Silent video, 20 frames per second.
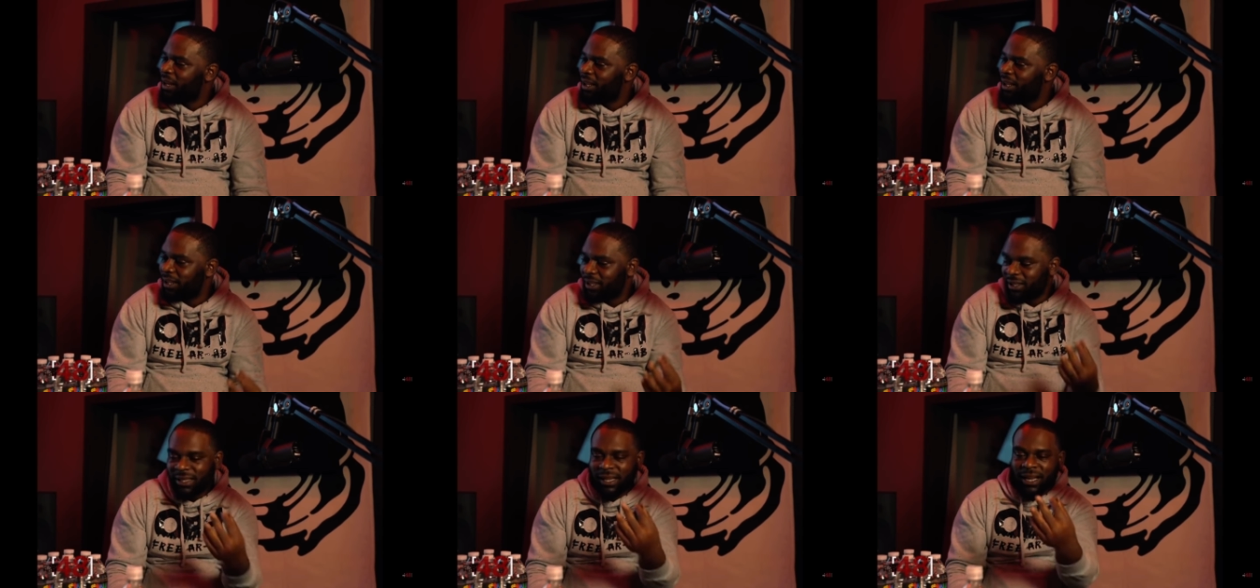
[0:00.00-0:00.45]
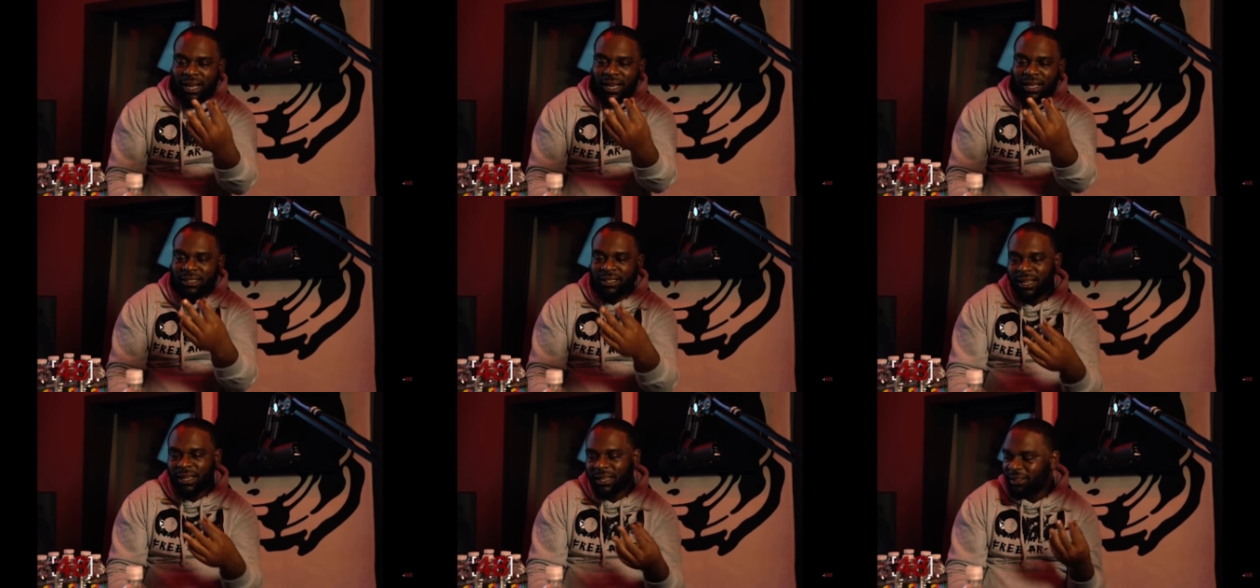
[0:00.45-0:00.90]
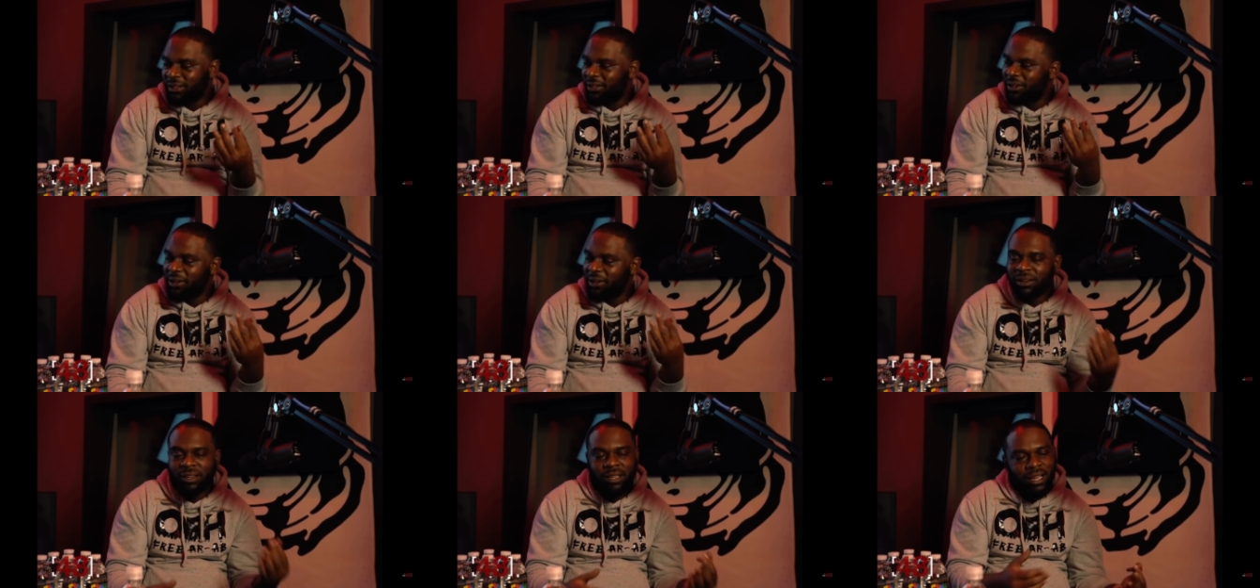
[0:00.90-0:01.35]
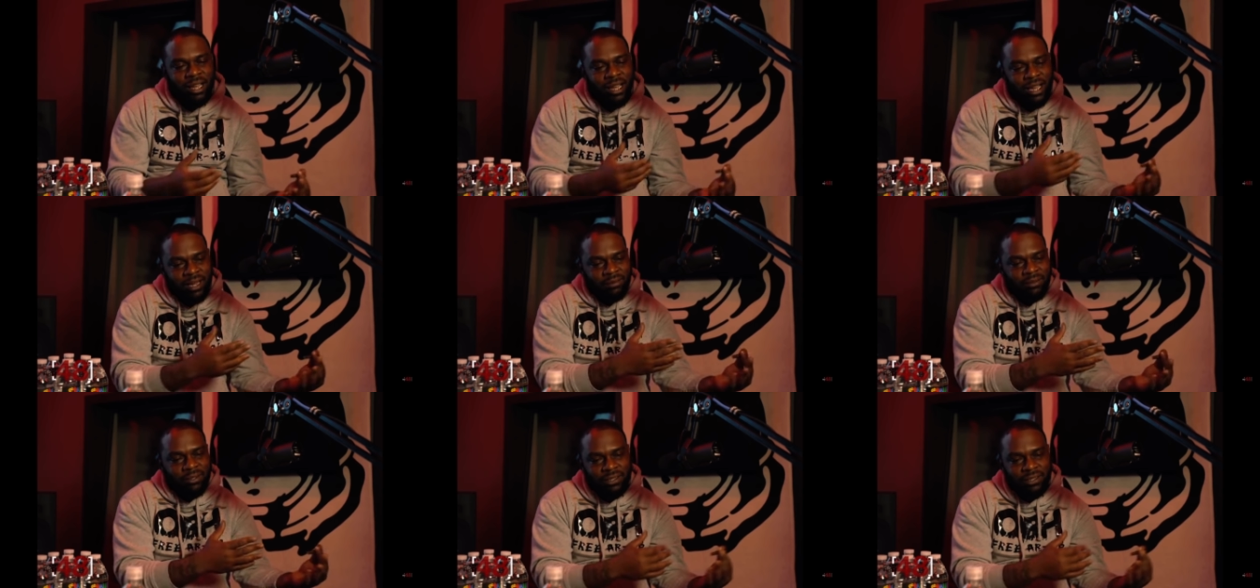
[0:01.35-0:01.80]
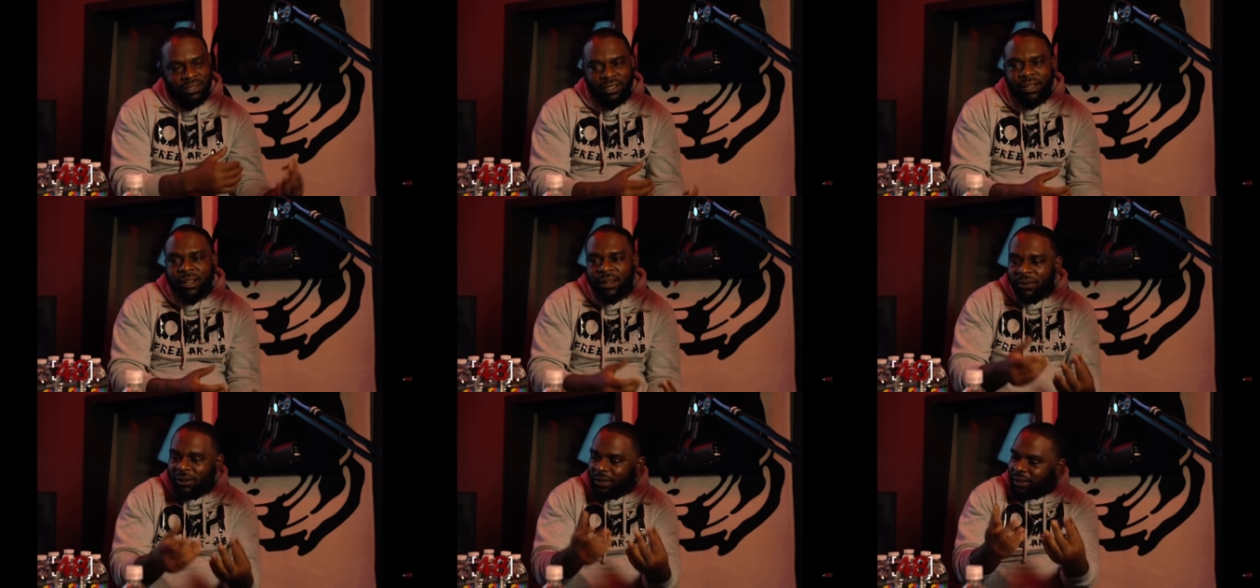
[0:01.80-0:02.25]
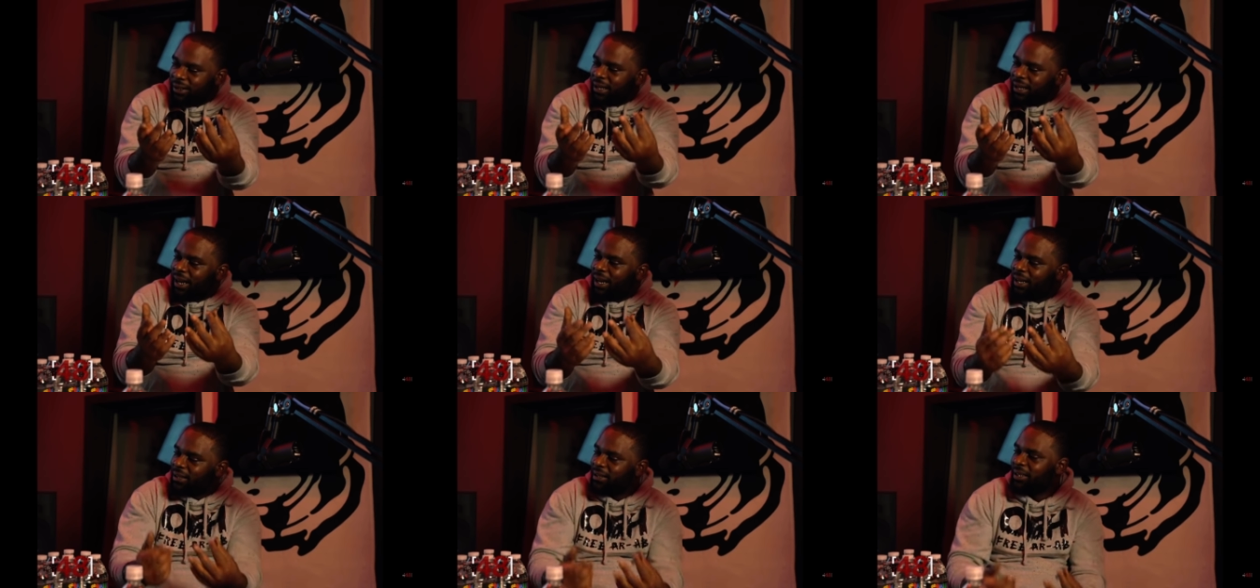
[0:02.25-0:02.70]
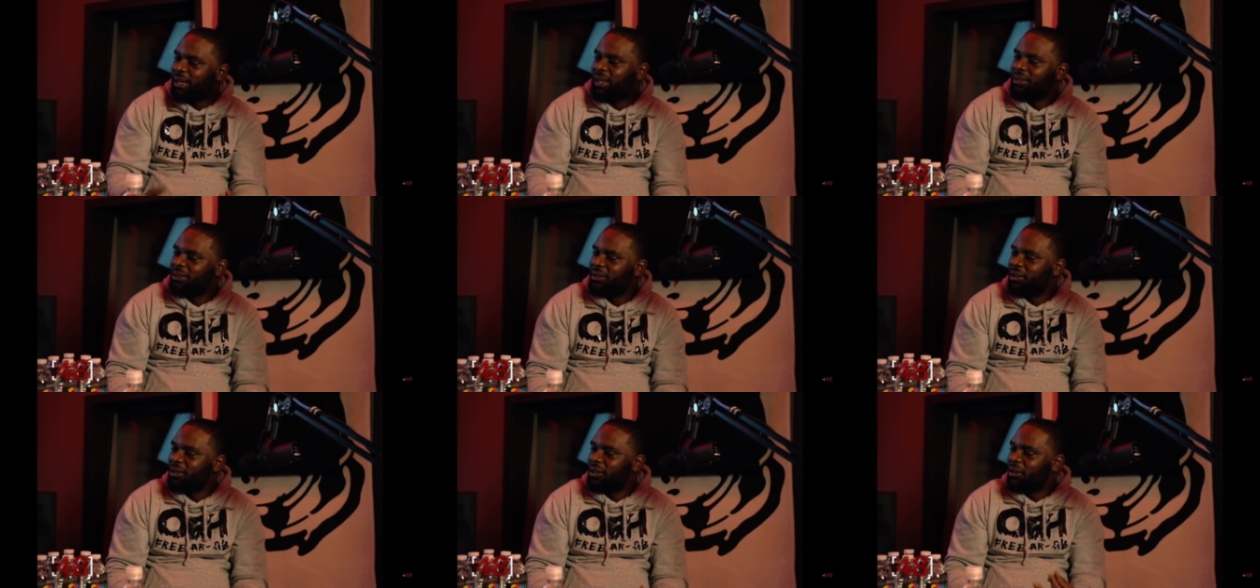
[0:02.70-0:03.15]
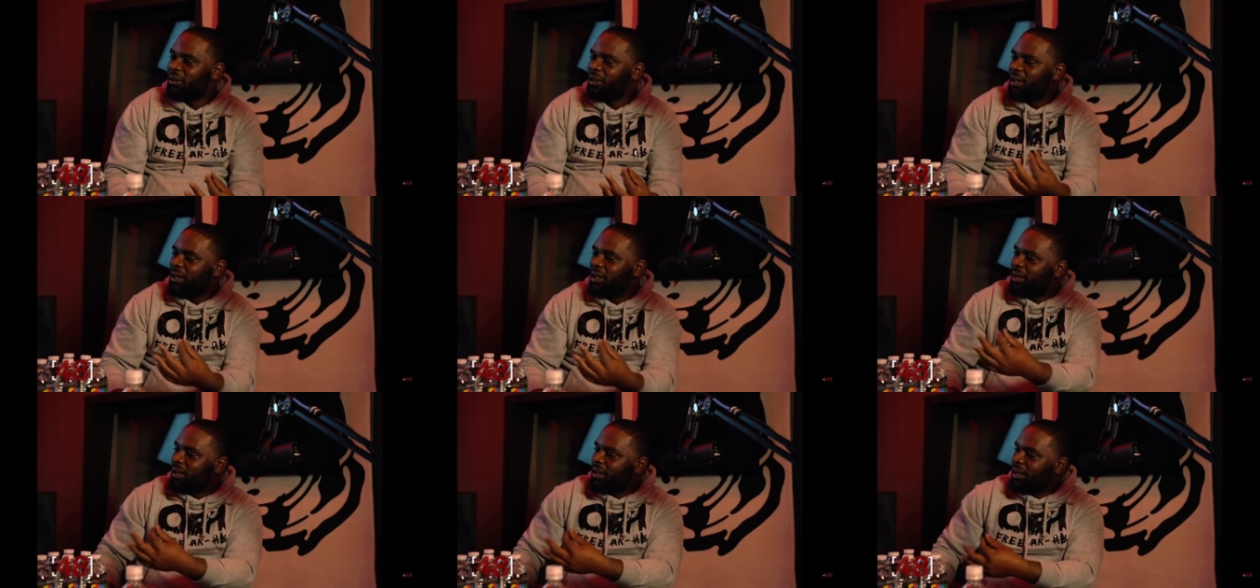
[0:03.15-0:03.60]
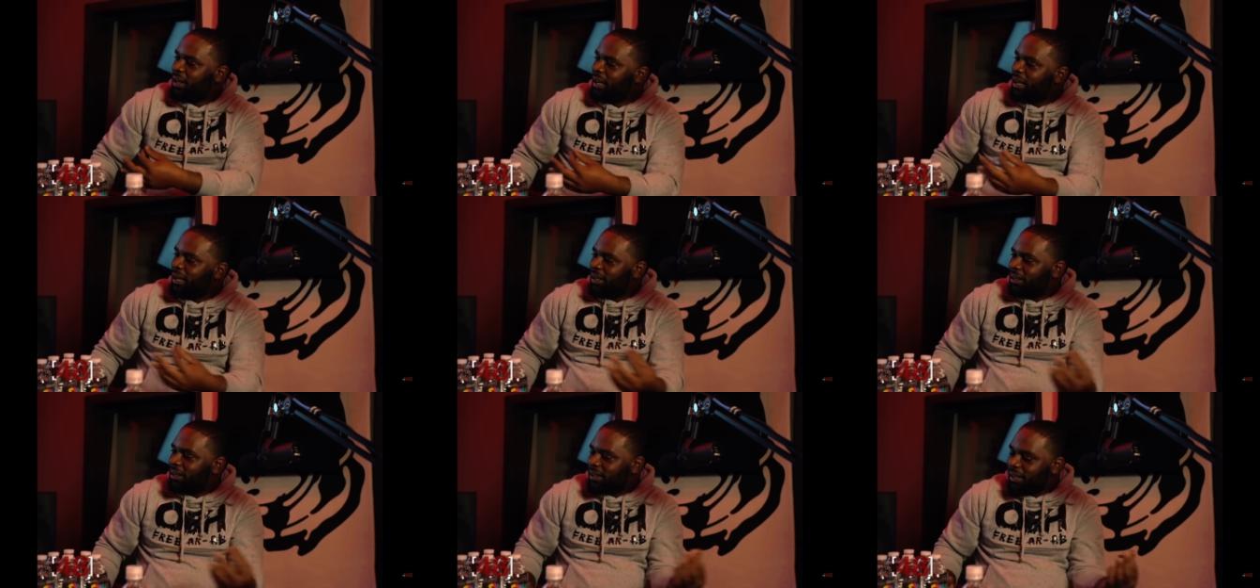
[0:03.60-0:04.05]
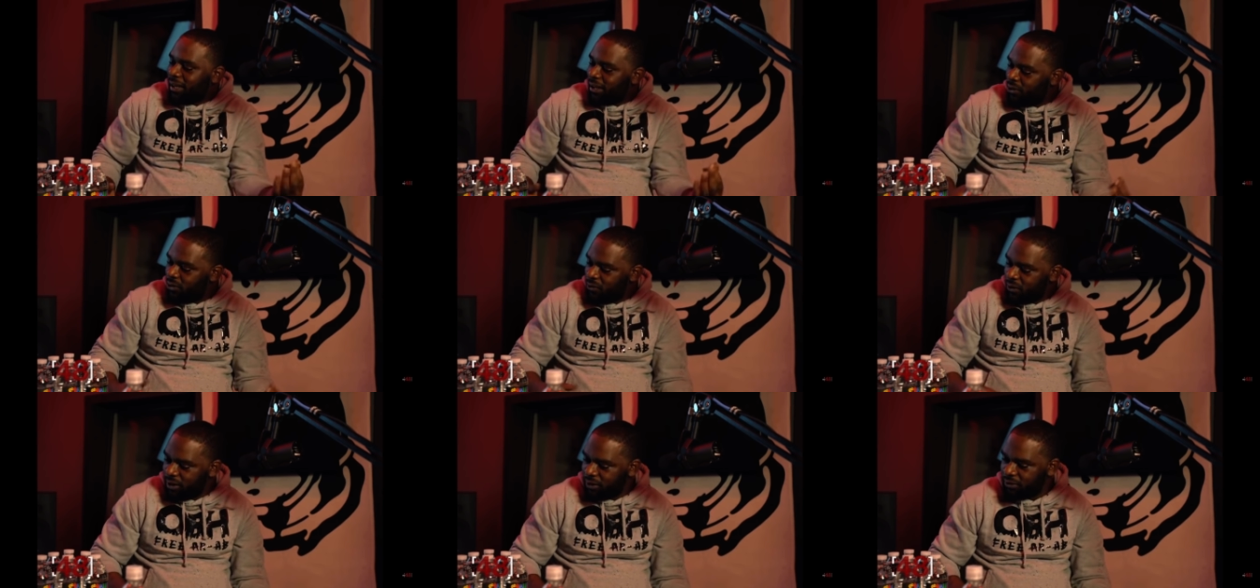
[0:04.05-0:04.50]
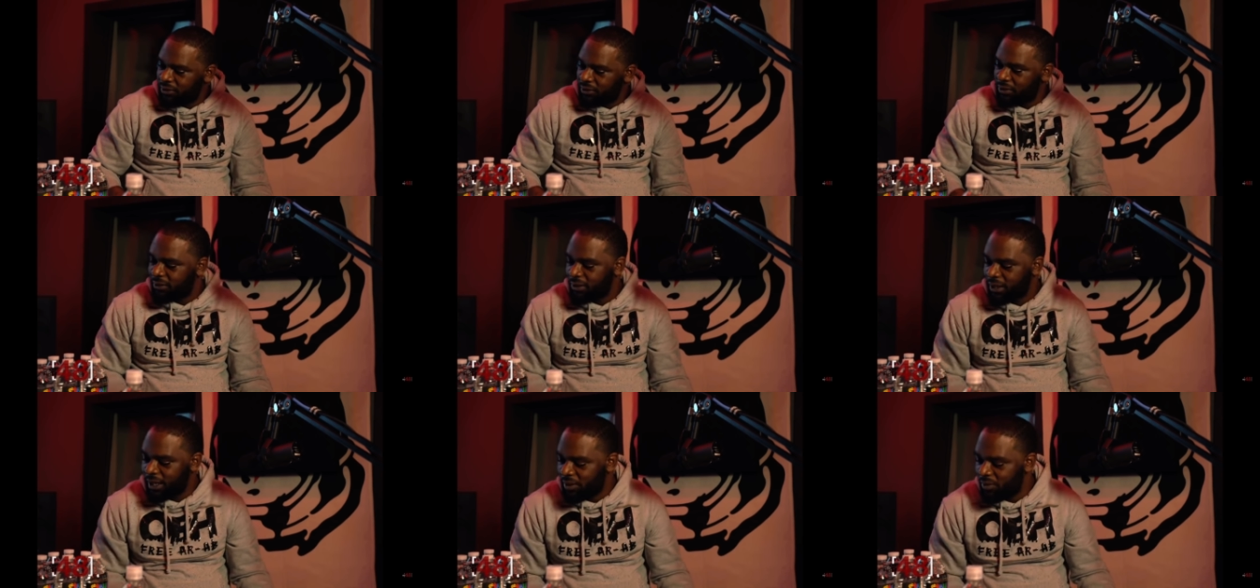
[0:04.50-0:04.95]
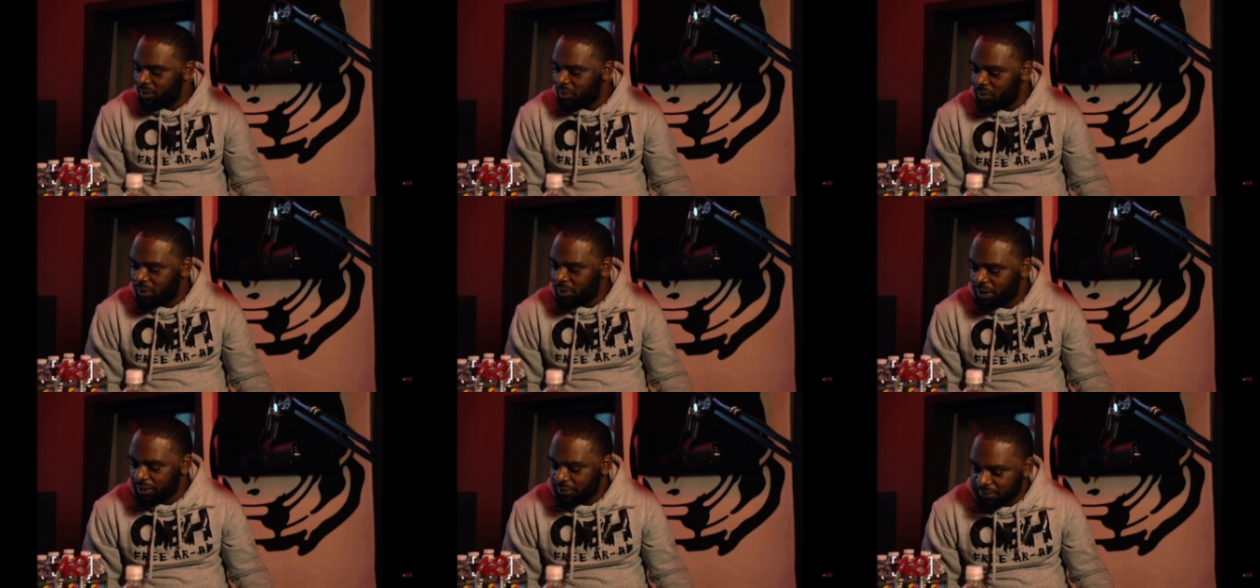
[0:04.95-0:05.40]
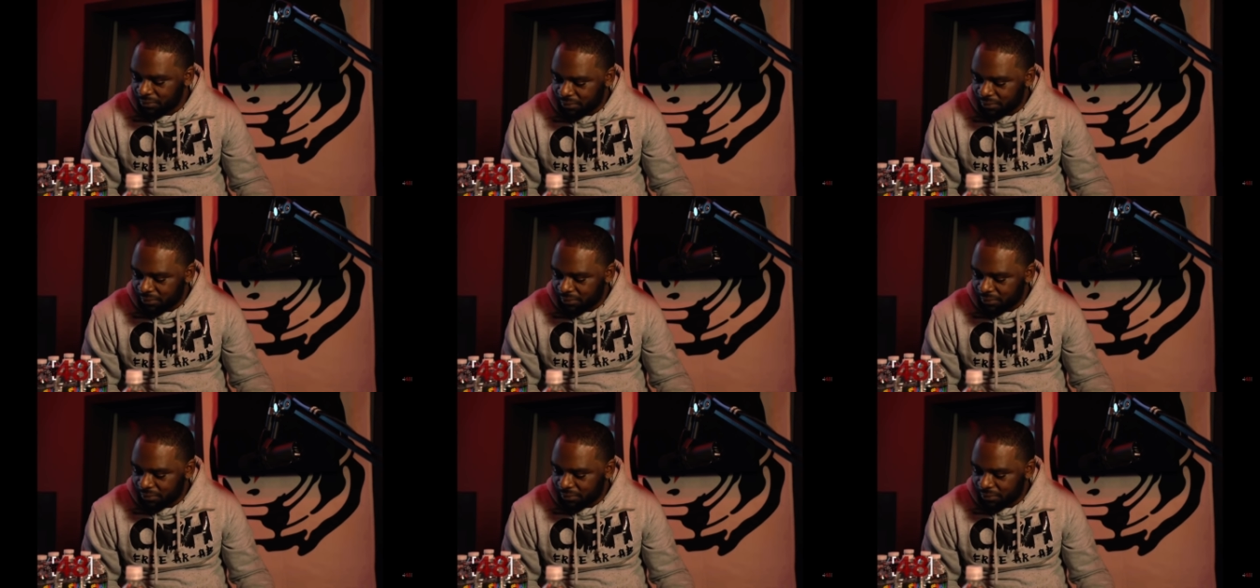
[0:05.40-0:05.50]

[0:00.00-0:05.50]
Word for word: This guy's not sturdy. Abs in jail. This guy's not sturdy. It's like who else? Got me, man.